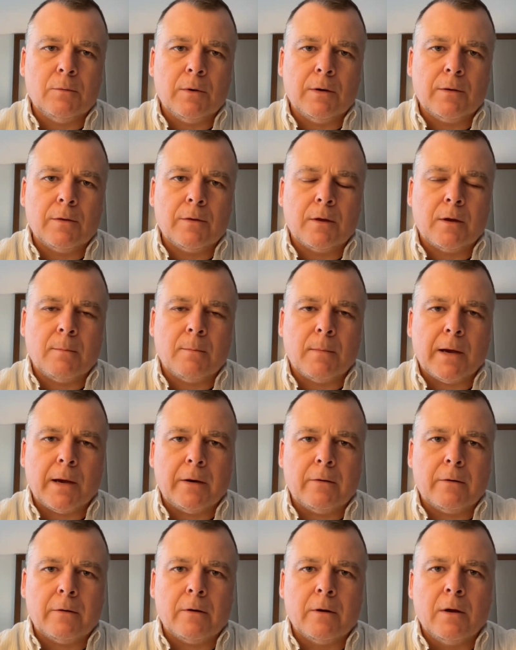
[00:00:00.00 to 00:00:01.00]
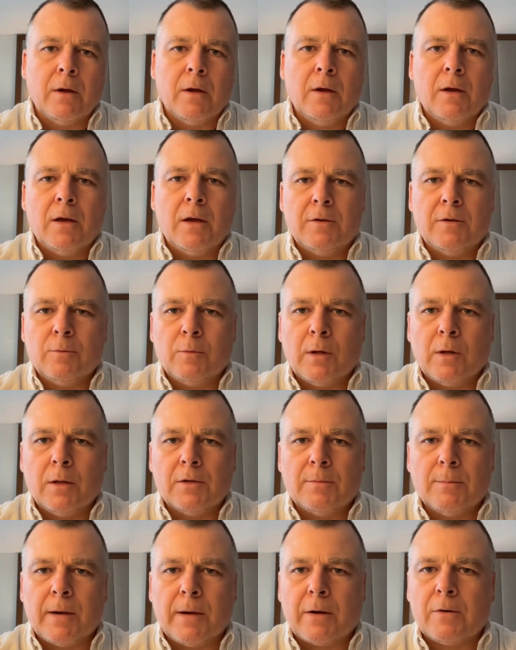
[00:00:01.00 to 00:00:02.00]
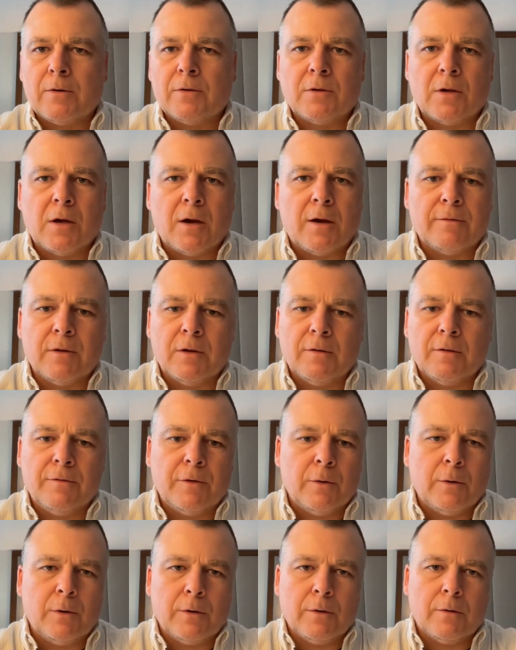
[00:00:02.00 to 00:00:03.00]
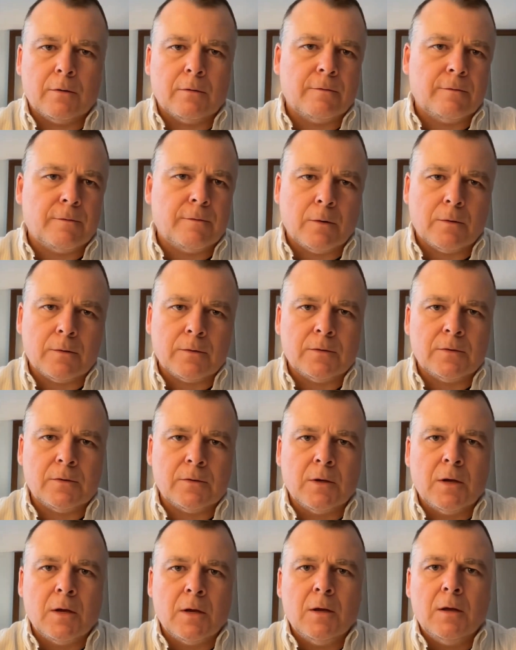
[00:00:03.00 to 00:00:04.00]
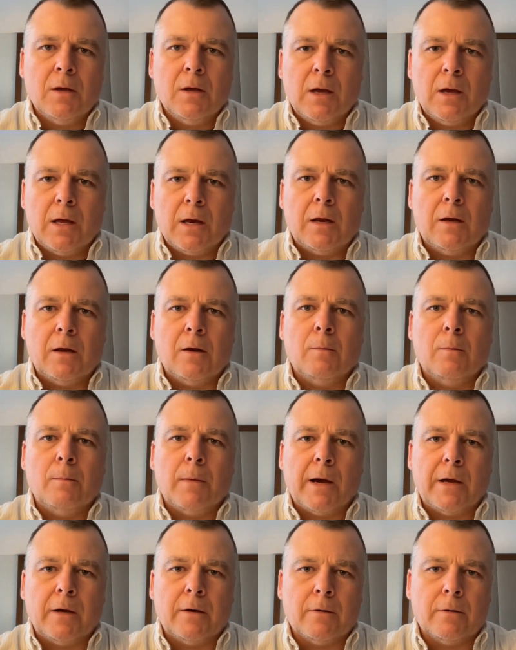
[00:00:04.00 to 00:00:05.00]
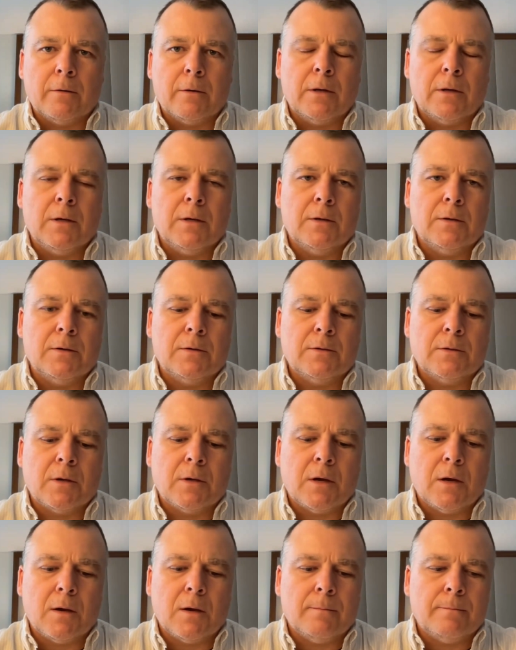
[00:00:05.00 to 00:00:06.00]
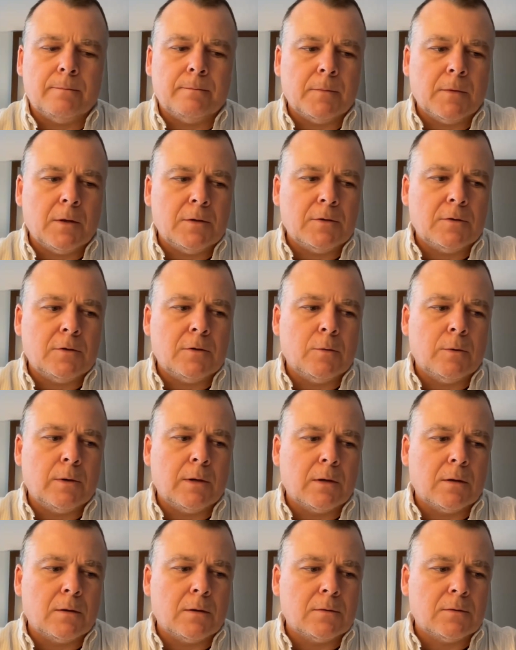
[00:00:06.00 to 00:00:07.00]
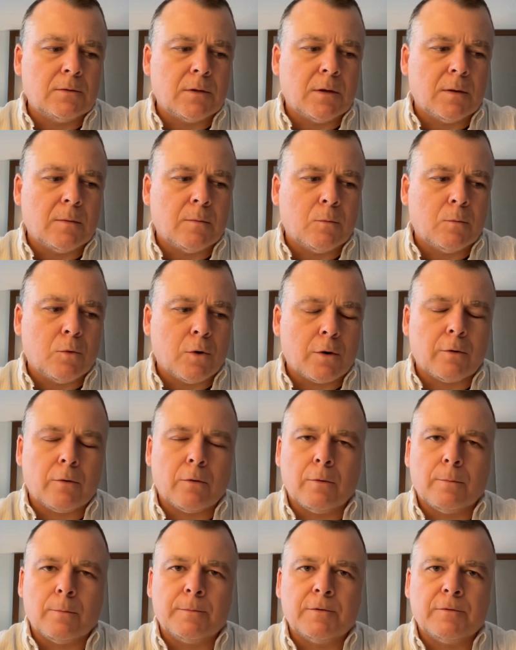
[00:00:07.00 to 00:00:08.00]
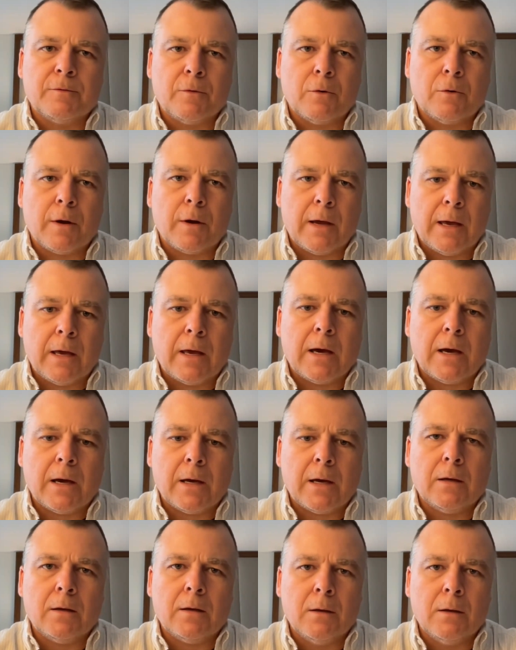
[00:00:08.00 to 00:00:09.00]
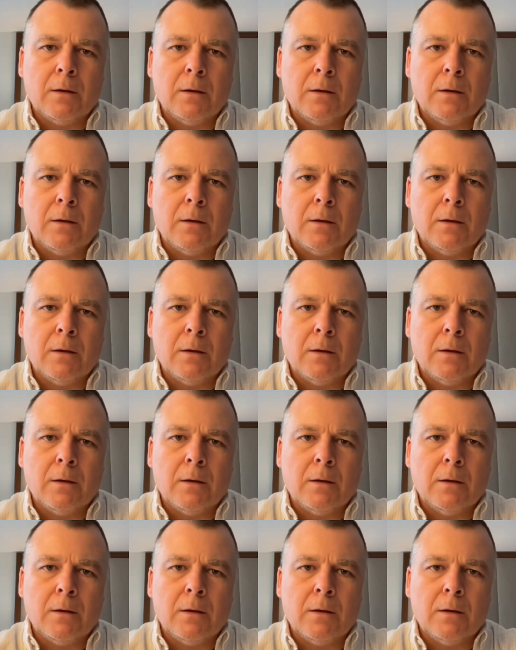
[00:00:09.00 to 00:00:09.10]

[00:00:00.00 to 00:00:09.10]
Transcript: with MITRE, as well as Microsoft and a few other folks. And I know MITRE is doing some work groups for AI.